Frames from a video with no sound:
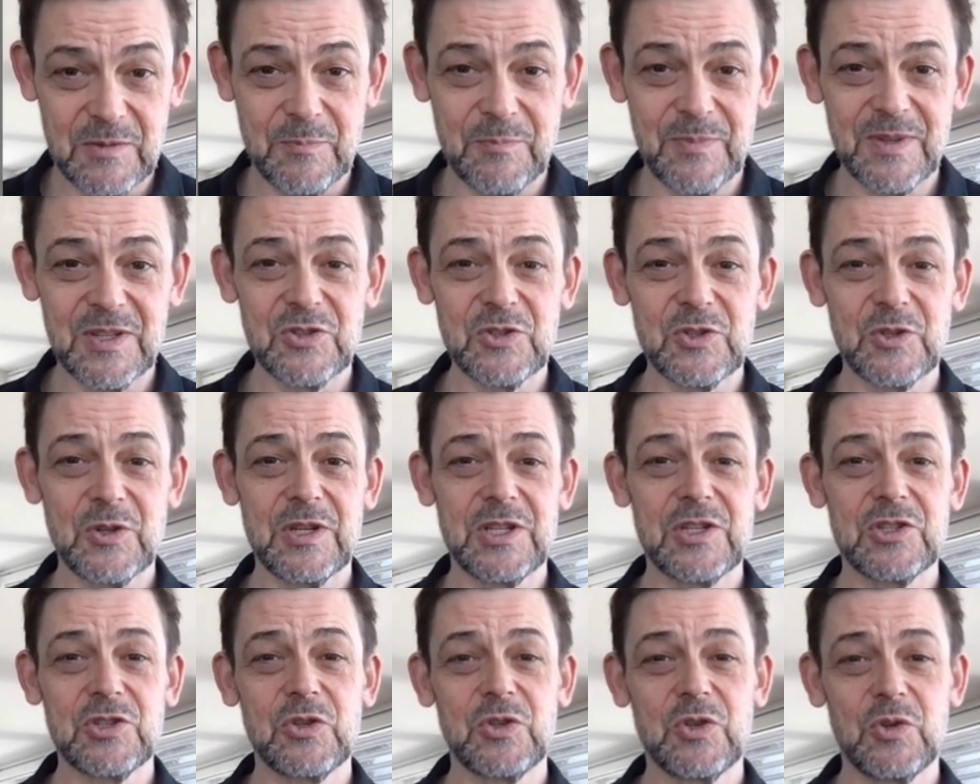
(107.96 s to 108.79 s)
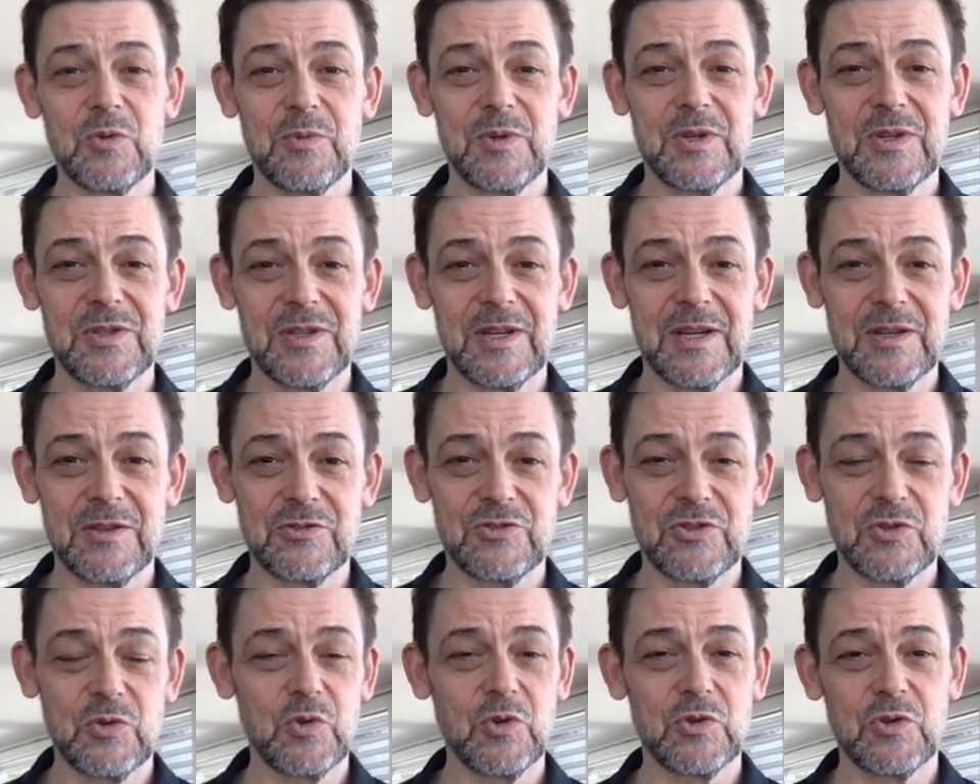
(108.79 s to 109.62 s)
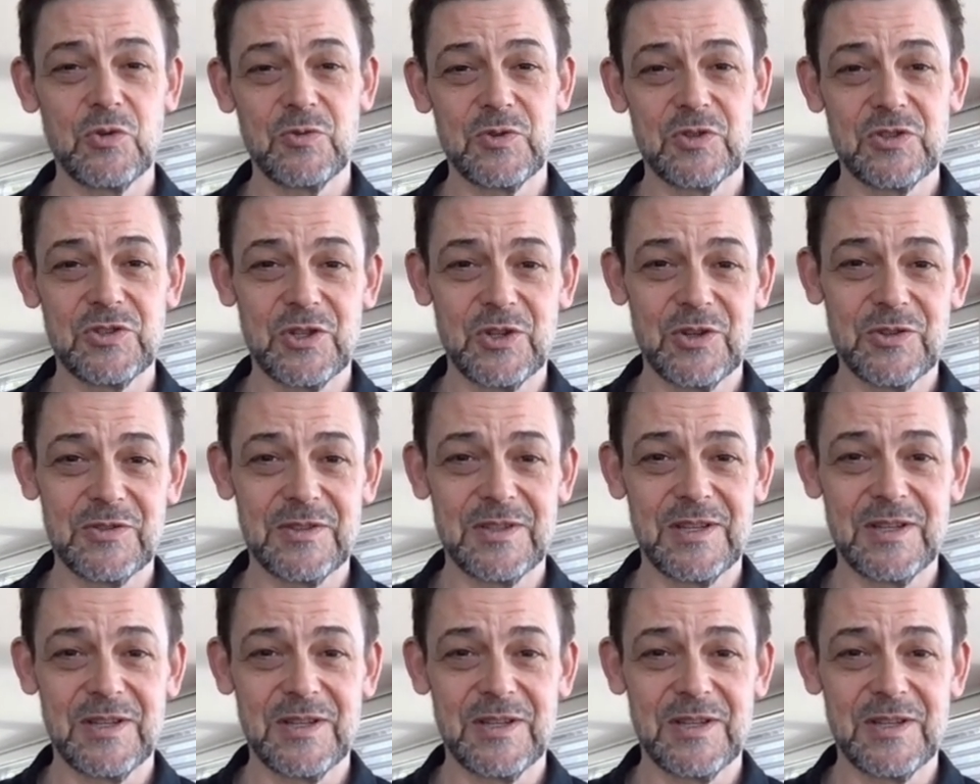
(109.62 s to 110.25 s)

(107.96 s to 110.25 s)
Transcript: measure each qubit and store the result